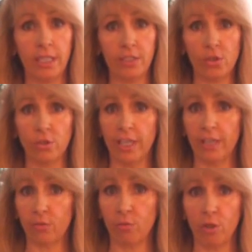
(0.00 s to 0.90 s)
it's only
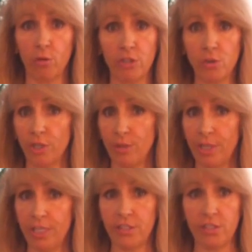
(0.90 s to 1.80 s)
at 3 degrees 20
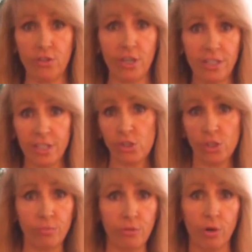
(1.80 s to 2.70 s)
minutes. It's not
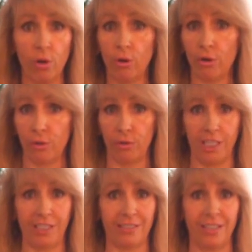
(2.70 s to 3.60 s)
touching Pluto or
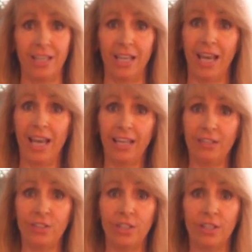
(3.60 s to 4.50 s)
Uranus.
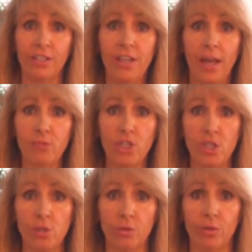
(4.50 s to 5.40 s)
And
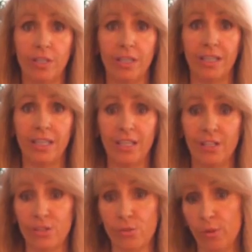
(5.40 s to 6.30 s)
Neptune
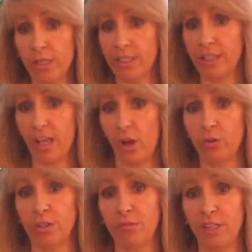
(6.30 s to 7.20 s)
is really the
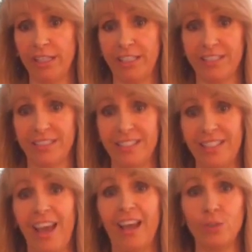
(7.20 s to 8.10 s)
only planet
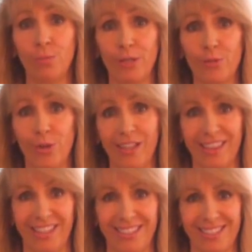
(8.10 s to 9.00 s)
in aspect
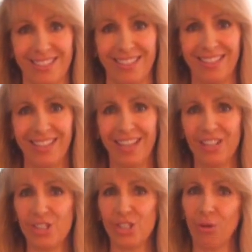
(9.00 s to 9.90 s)
with it.
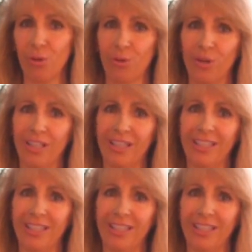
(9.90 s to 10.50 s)
And so